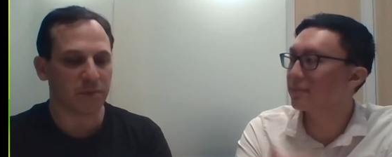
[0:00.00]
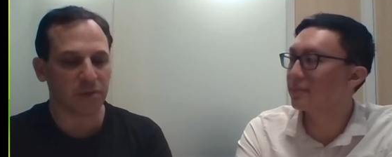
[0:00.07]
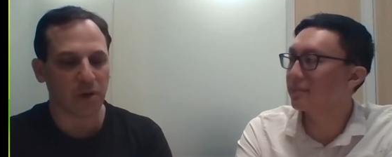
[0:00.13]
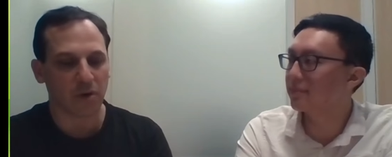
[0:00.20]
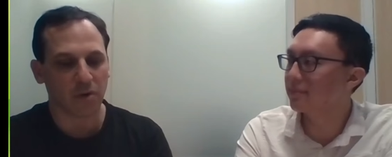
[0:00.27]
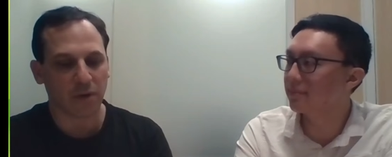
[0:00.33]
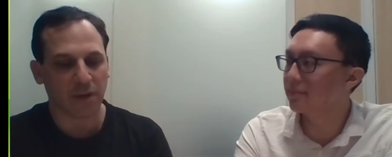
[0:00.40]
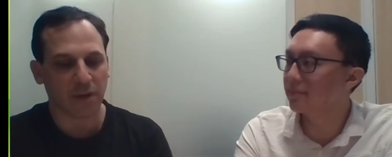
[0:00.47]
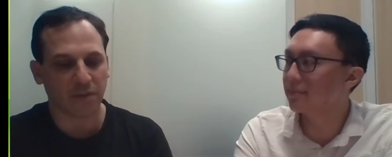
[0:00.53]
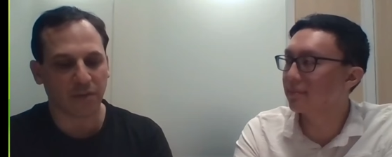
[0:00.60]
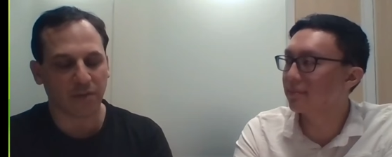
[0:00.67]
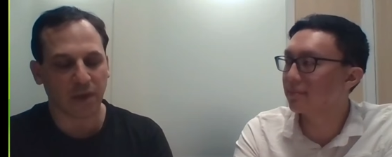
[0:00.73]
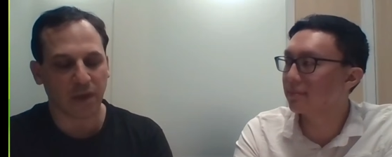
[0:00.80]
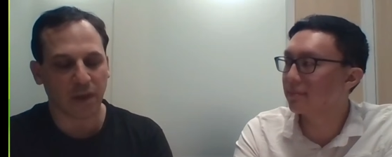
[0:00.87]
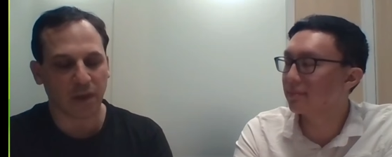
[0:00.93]
Speaker 1: So it's
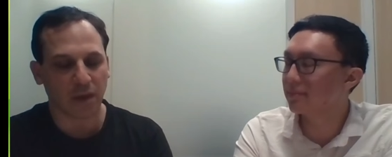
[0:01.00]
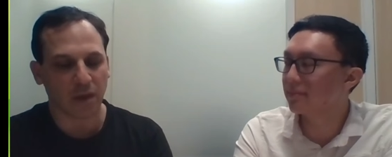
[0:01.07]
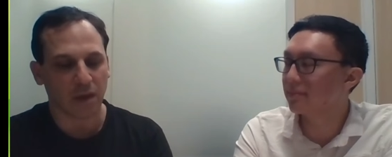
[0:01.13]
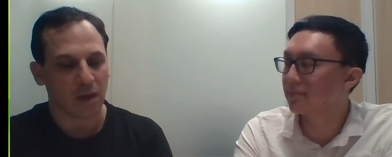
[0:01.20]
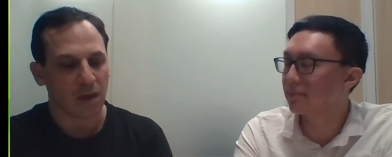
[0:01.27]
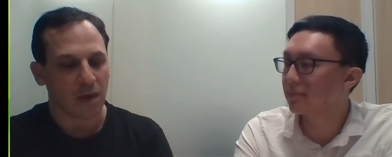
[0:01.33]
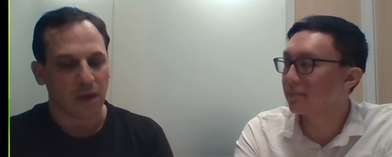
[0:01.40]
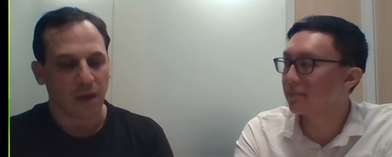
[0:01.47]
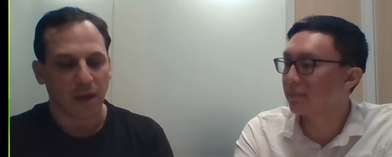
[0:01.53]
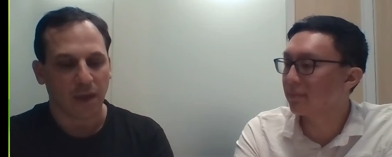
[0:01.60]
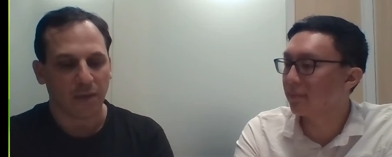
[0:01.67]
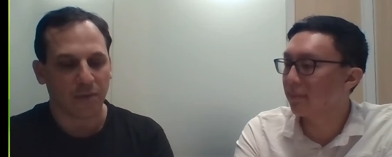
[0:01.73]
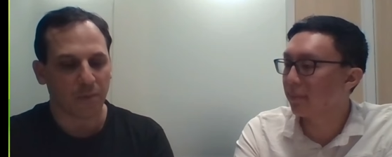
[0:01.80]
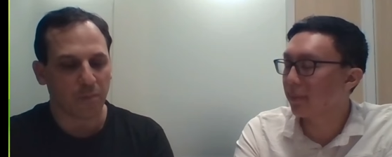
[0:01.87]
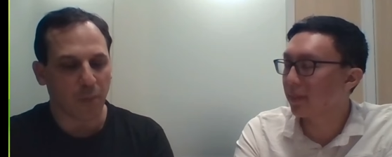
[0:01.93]
the
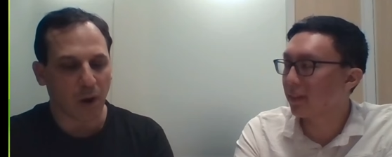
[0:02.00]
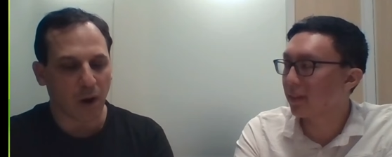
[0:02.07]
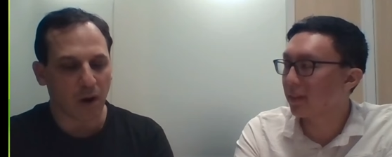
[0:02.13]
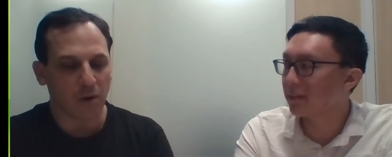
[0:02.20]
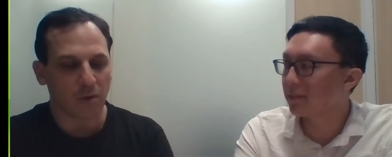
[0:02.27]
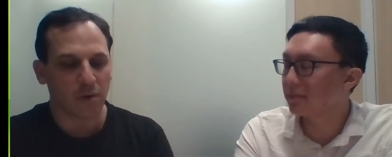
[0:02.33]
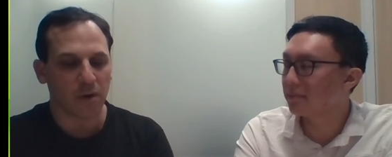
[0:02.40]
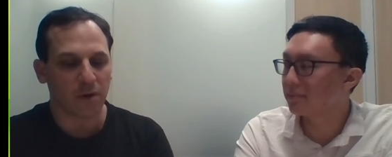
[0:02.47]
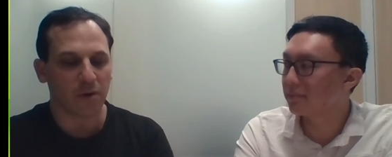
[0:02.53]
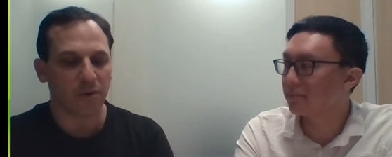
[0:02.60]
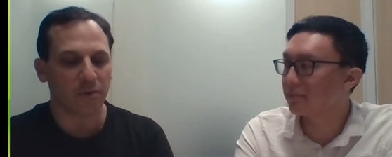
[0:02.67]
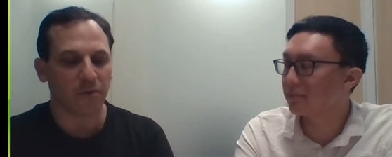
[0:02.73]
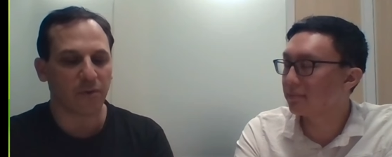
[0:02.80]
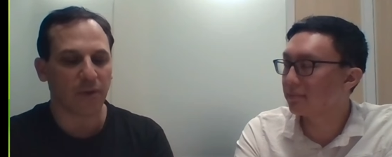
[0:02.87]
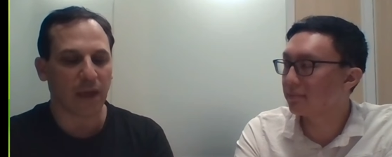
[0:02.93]
the
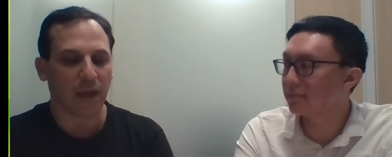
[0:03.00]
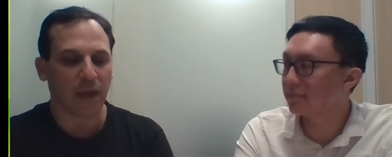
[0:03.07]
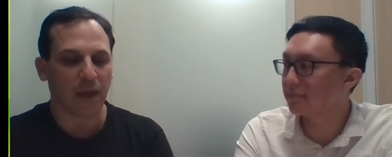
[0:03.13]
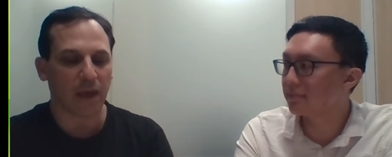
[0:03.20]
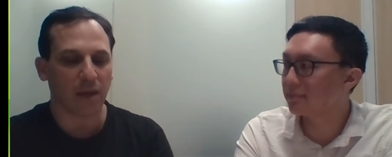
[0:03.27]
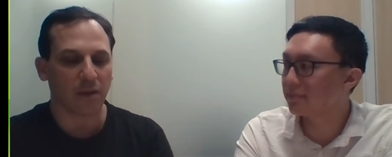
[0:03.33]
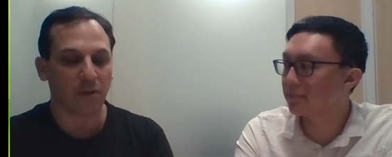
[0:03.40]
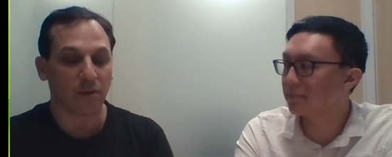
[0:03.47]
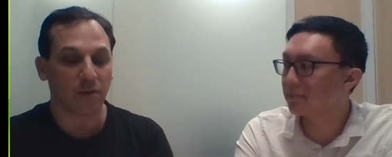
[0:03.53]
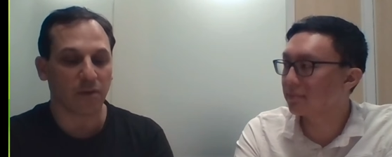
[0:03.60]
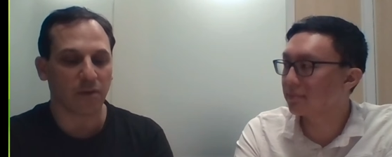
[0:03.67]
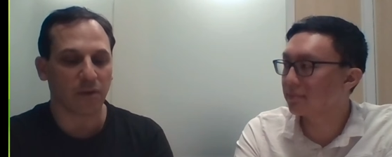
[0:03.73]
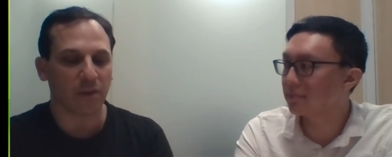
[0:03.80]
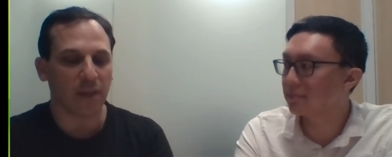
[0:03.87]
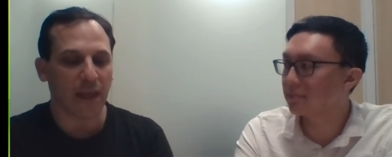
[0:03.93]
borrowers and
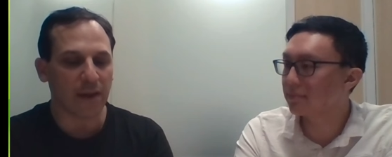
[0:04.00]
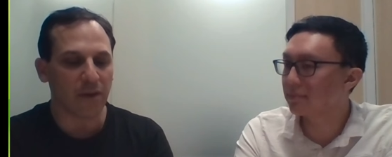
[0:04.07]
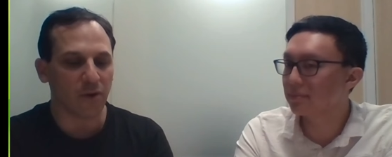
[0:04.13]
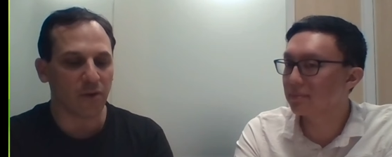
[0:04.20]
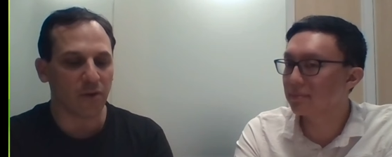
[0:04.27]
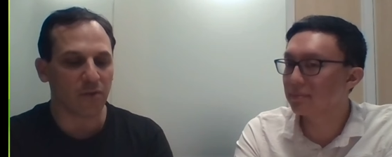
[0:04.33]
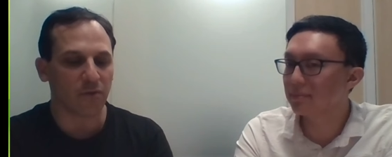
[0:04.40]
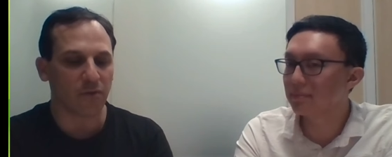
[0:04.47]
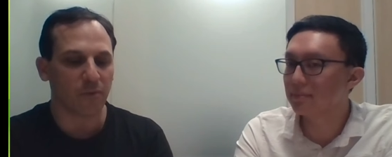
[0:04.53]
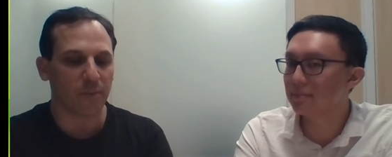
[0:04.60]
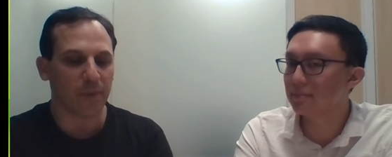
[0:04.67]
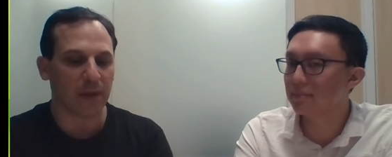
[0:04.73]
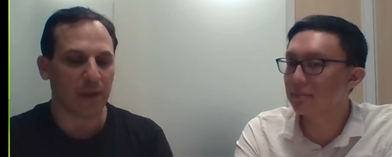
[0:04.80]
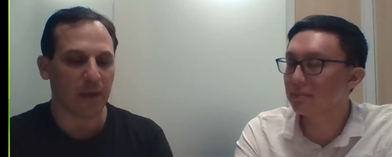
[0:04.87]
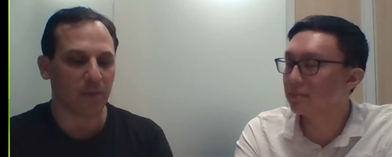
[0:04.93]
the lenders for
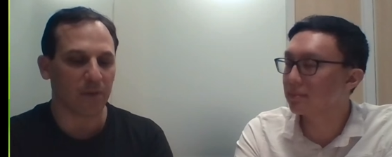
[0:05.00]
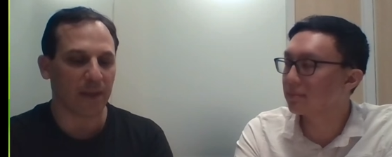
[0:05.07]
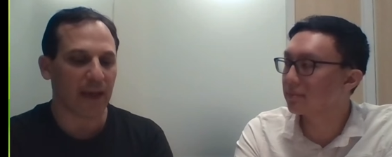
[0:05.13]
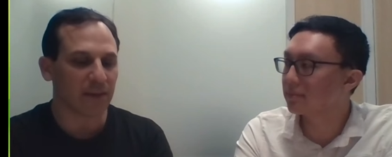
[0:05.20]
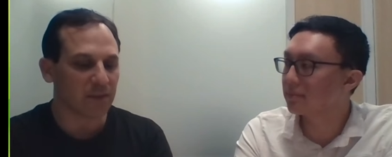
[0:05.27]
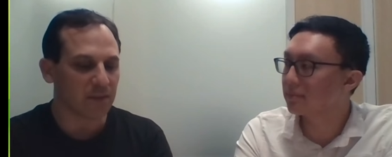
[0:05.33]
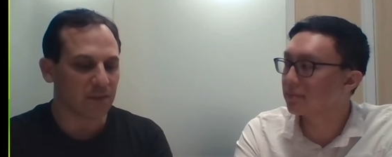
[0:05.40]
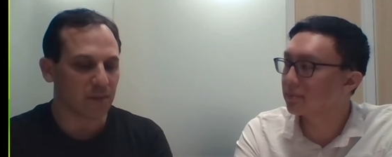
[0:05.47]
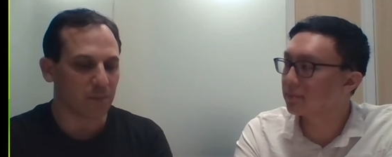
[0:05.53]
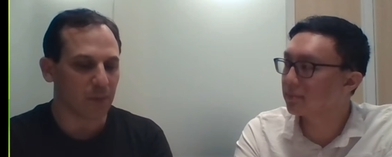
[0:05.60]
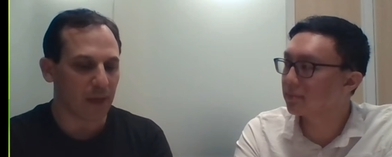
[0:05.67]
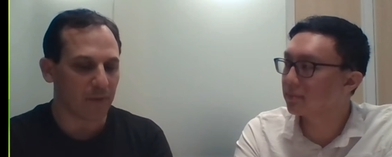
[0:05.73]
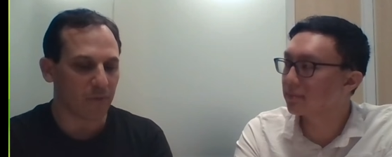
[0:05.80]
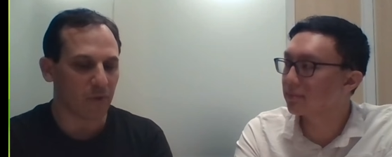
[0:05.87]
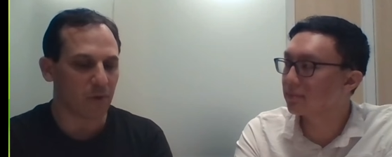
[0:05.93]
being able to access the
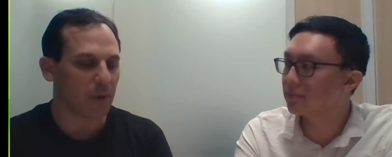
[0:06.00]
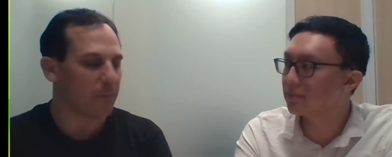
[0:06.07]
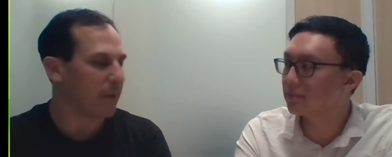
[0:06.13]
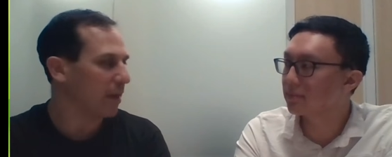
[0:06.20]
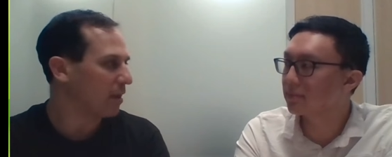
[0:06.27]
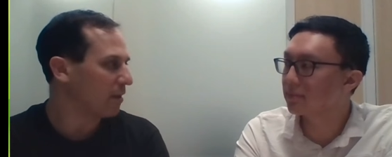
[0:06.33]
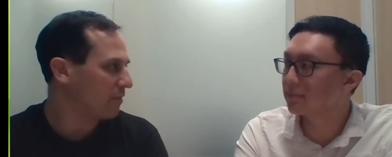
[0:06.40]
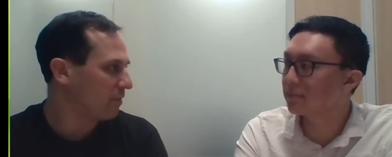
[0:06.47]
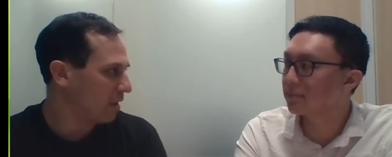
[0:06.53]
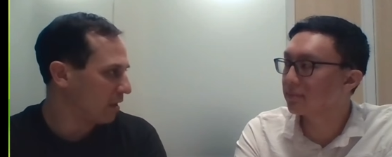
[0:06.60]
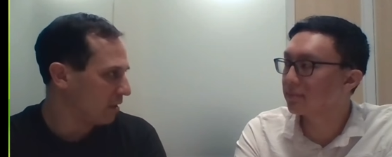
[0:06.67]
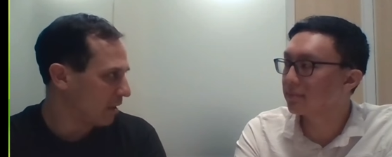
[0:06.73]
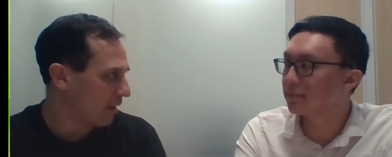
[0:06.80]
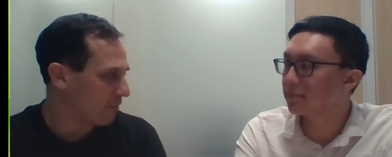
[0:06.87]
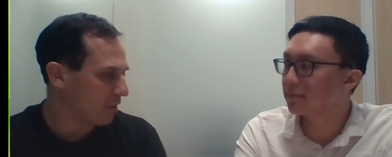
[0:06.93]
platform are paying a
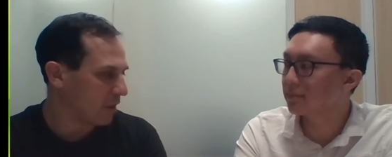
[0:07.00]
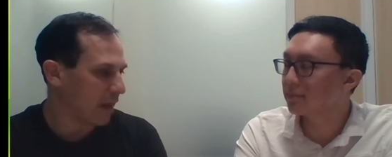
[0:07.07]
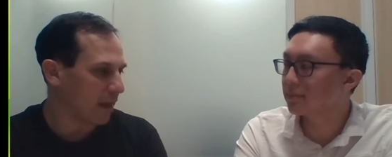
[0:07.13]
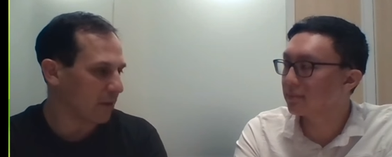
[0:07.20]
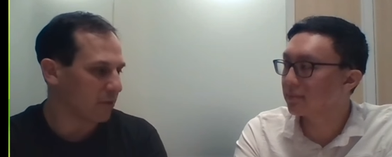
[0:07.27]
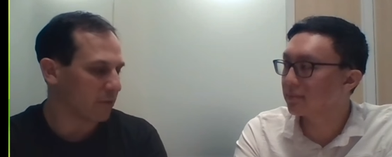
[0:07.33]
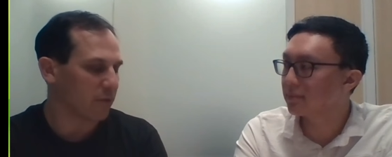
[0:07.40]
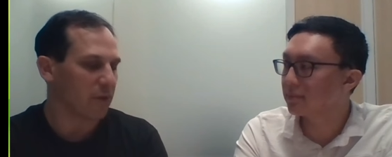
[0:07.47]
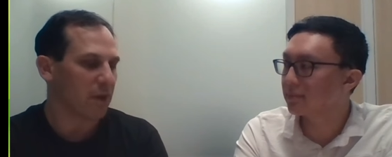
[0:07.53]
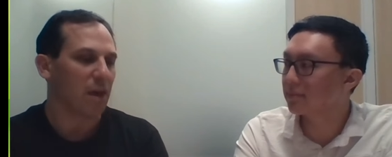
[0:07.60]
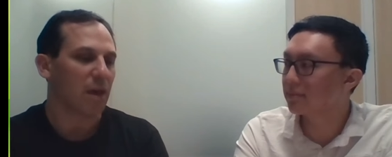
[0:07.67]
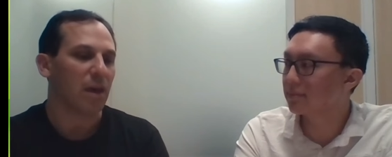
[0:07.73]
fee in FTX.